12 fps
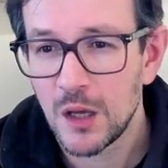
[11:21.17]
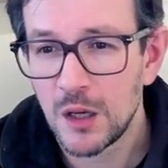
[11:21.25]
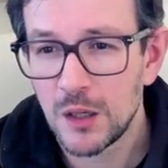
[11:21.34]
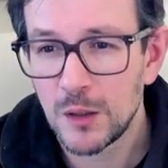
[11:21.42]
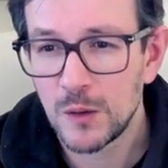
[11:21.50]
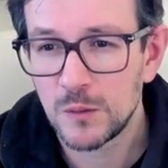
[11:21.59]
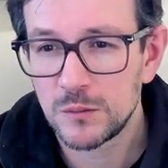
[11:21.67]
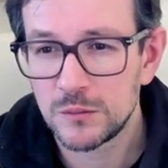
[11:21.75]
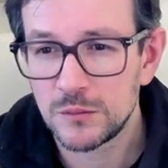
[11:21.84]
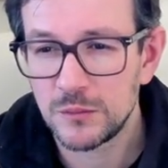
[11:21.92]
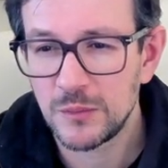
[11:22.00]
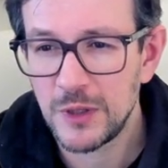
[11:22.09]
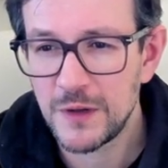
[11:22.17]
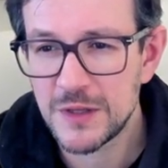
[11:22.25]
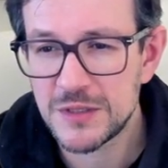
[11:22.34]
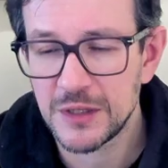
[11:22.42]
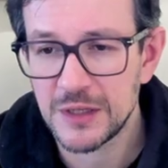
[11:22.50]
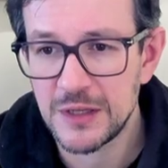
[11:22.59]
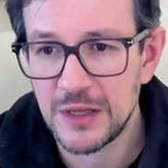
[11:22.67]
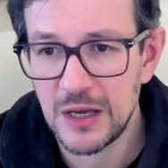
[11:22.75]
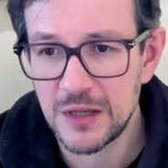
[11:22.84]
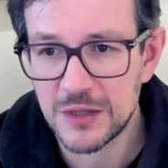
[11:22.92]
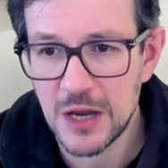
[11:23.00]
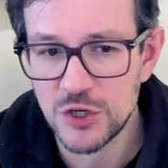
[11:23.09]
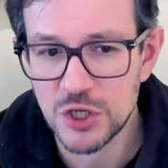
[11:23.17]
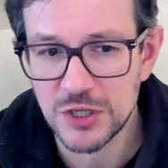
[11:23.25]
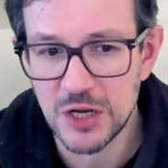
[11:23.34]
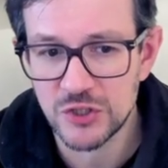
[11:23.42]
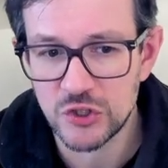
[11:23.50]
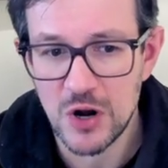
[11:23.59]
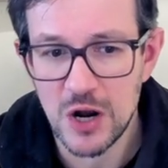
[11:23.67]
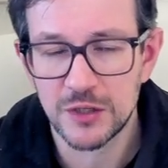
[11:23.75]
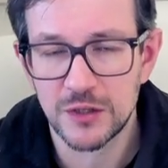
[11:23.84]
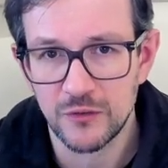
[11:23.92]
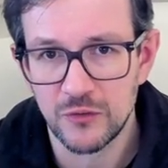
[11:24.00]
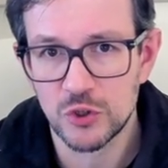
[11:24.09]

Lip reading: And that's it. In the end, I just construct.